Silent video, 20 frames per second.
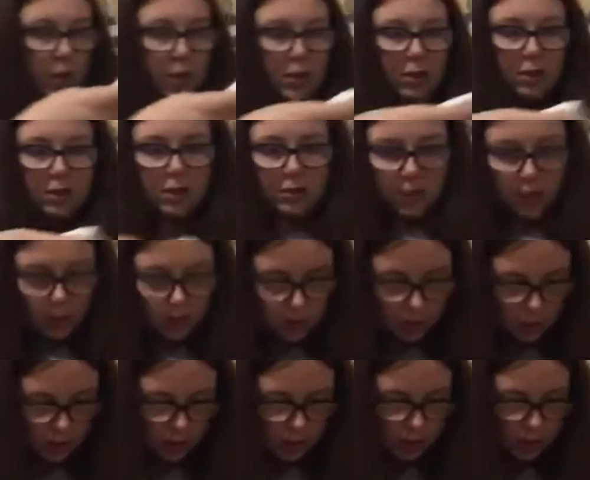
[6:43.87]
So
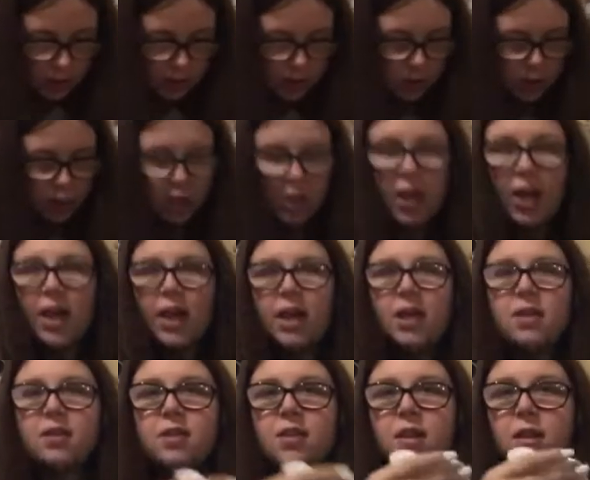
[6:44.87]
she
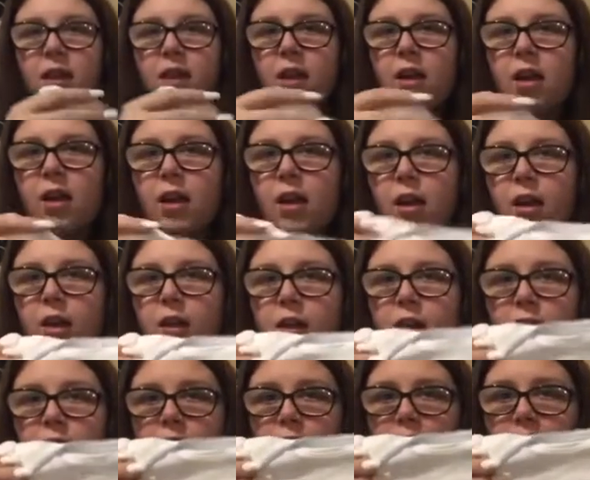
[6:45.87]
has
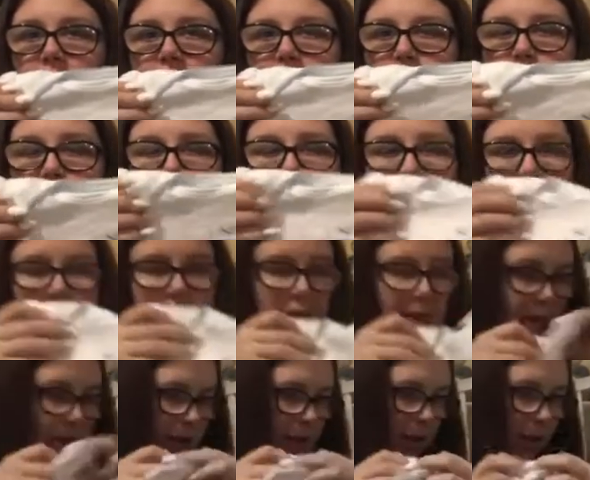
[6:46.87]
cute little ones
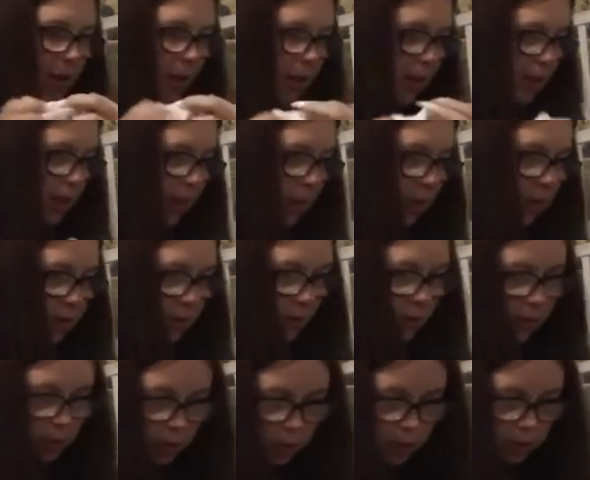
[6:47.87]
like this. I'm
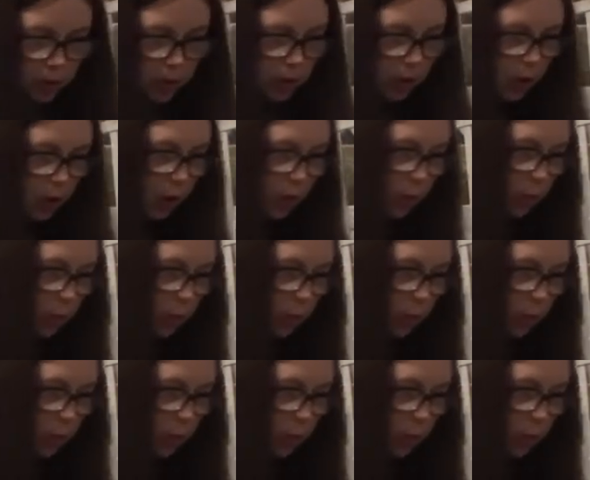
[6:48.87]
not going to show you